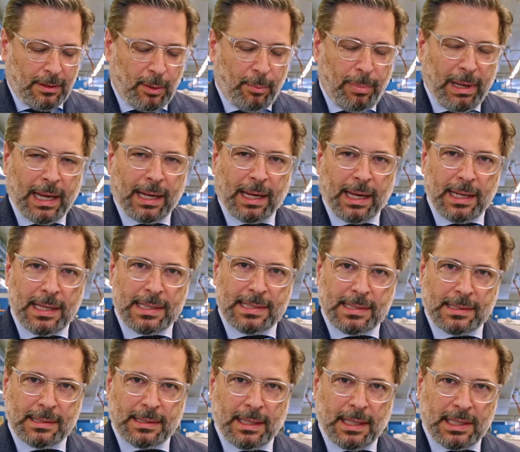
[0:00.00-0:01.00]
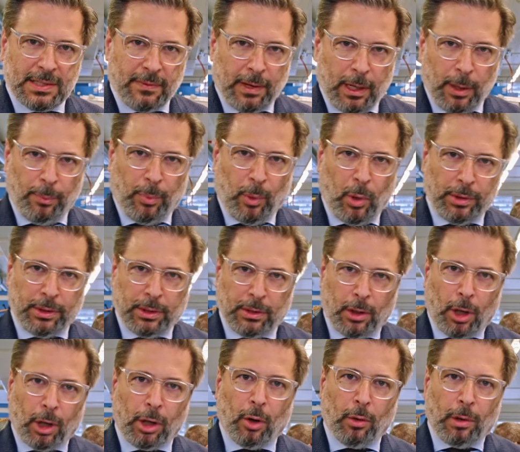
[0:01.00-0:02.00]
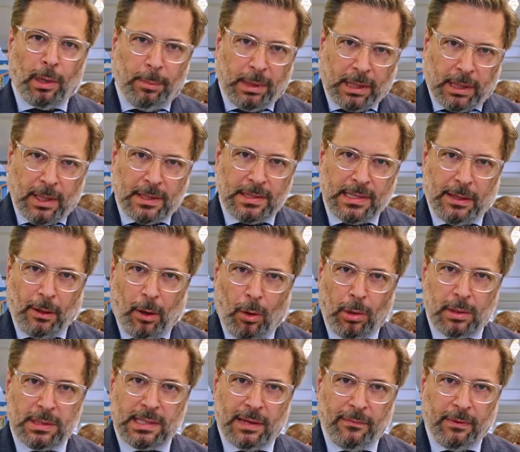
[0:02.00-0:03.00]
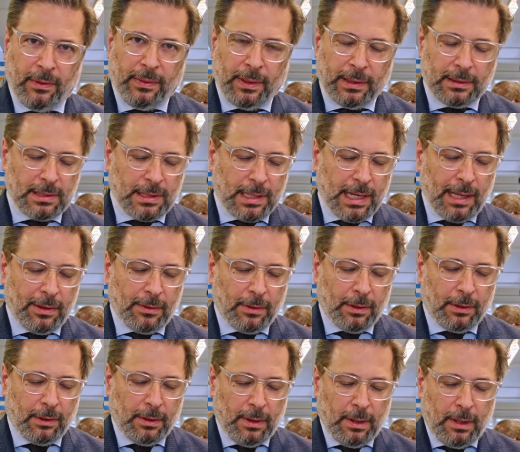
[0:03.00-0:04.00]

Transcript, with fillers: The back case is very important, not only because it holds everything together,